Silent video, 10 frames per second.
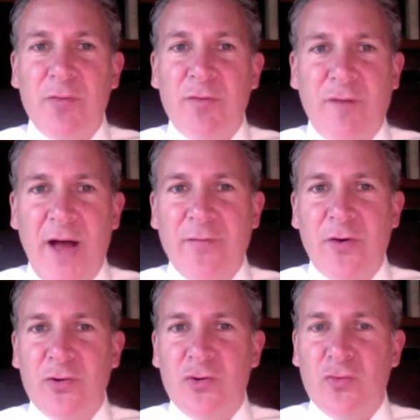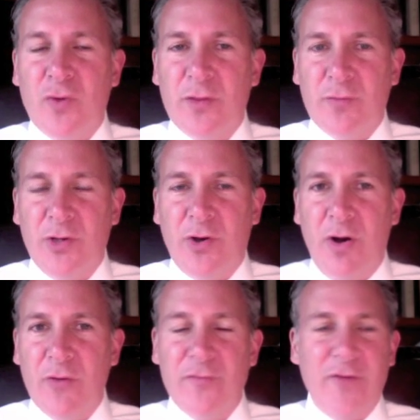with 523
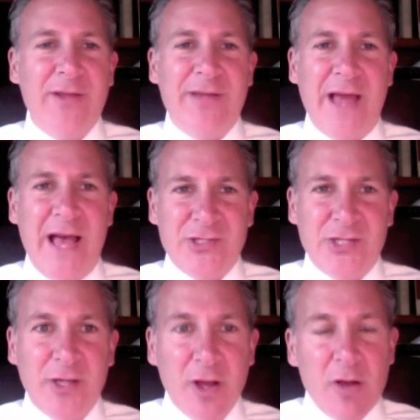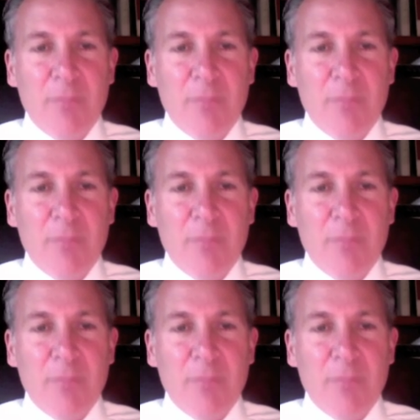calls. Fantastic.